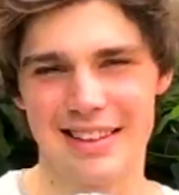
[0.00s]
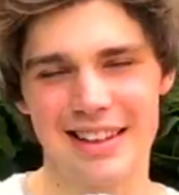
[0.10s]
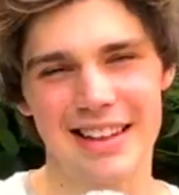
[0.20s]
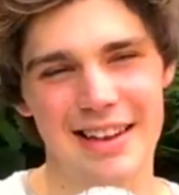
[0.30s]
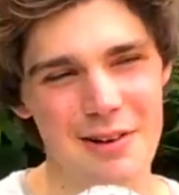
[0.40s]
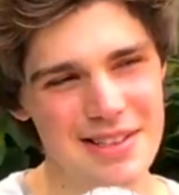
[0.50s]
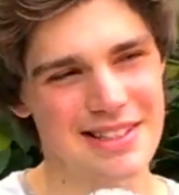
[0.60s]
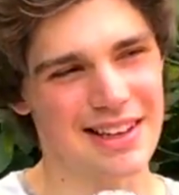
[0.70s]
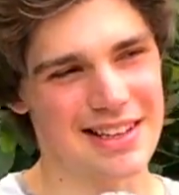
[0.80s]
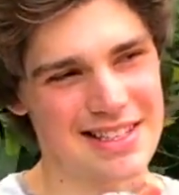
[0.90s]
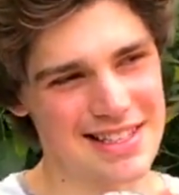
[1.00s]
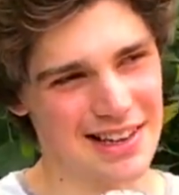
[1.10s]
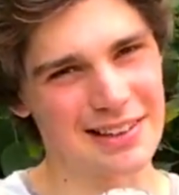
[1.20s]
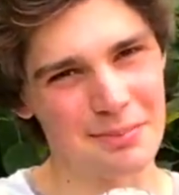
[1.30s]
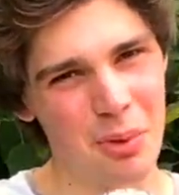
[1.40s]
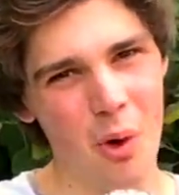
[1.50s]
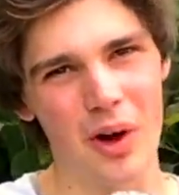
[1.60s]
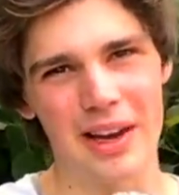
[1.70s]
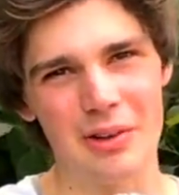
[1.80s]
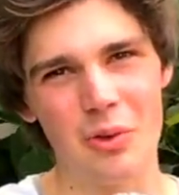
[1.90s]
I think that there is like a sudden
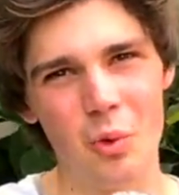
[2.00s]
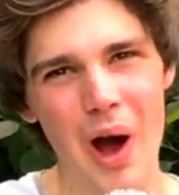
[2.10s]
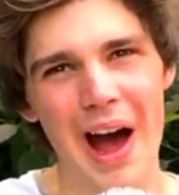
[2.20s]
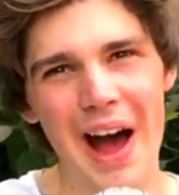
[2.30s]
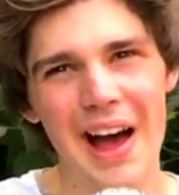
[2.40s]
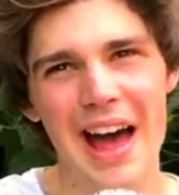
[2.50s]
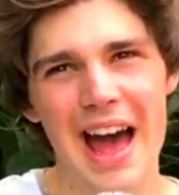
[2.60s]
point where,